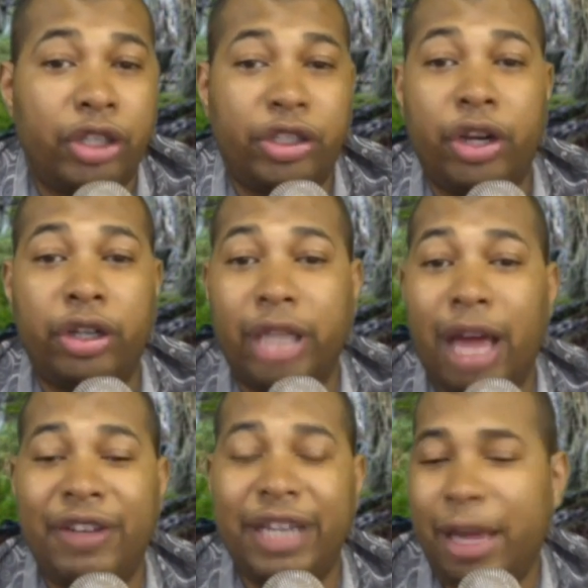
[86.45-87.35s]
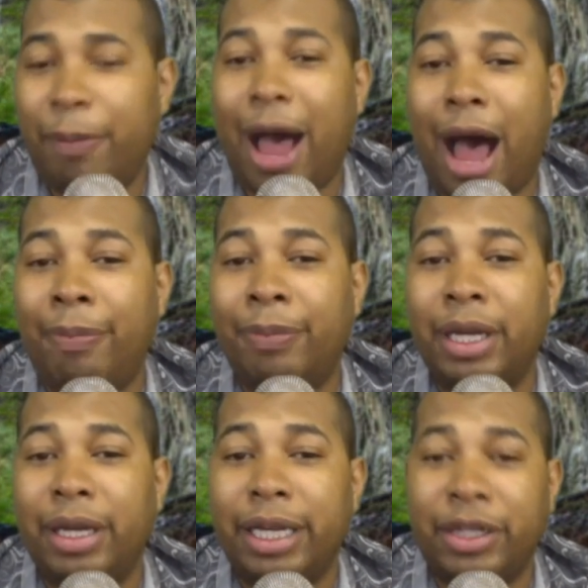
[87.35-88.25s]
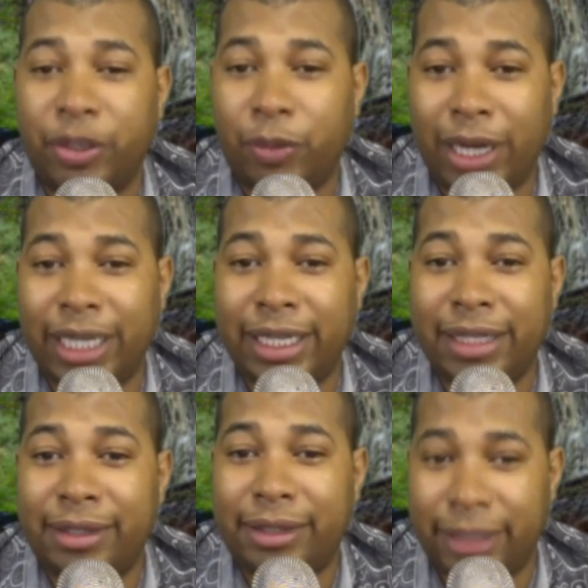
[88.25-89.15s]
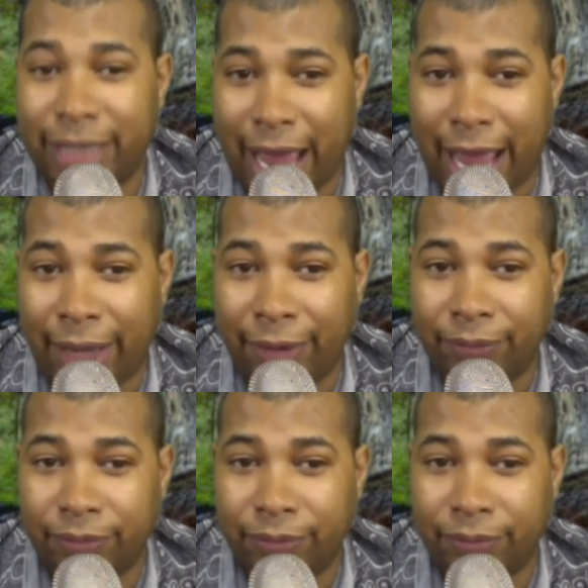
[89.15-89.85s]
to turn love and hip hop into what it is today.